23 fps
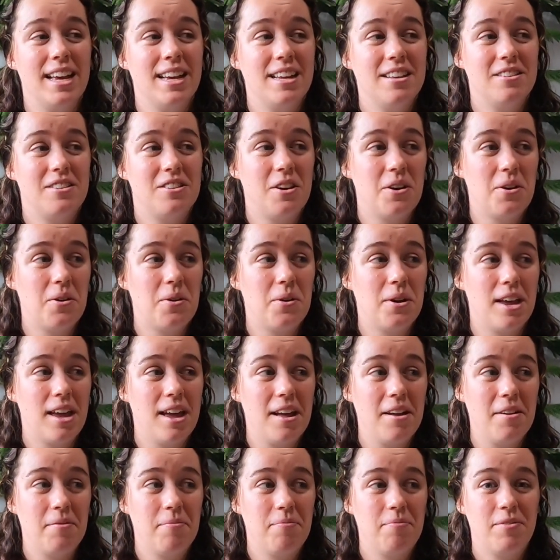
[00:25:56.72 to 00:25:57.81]
So
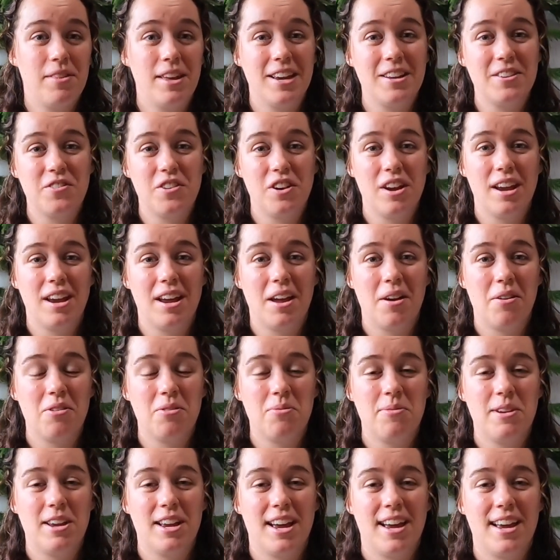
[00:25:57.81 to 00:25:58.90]
yeah, thanks for hanging out with
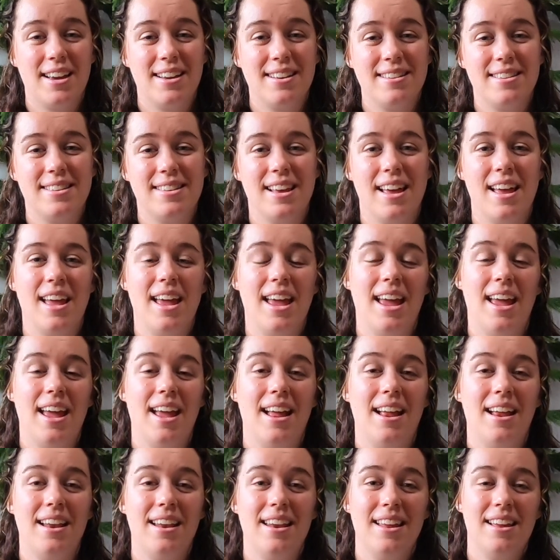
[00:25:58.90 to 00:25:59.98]
me, guys,
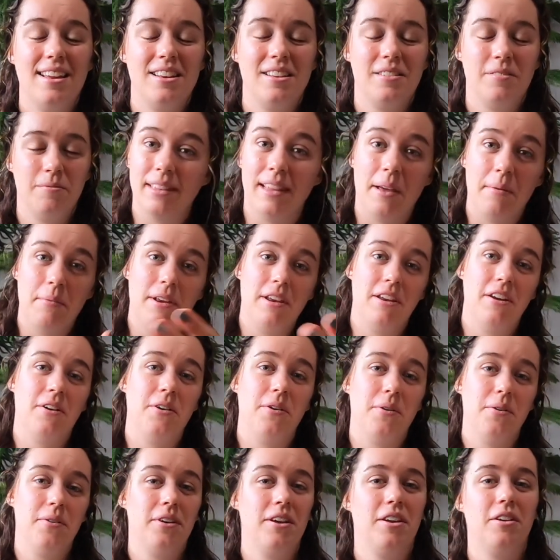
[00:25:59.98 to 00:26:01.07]
and let me
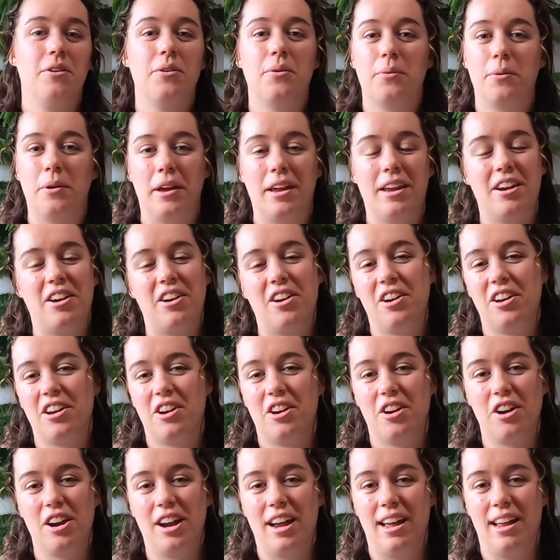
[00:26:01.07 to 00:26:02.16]
know, what
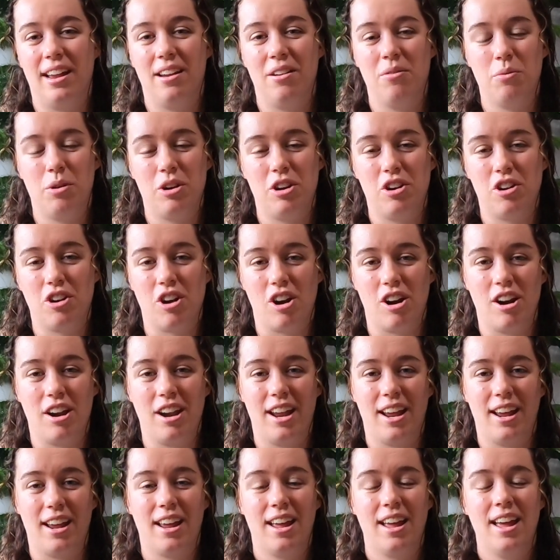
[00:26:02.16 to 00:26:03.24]
you're in when you're
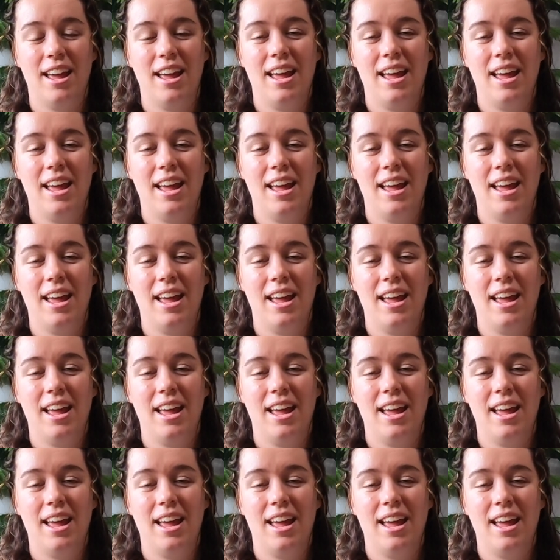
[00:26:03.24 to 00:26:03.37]
gardening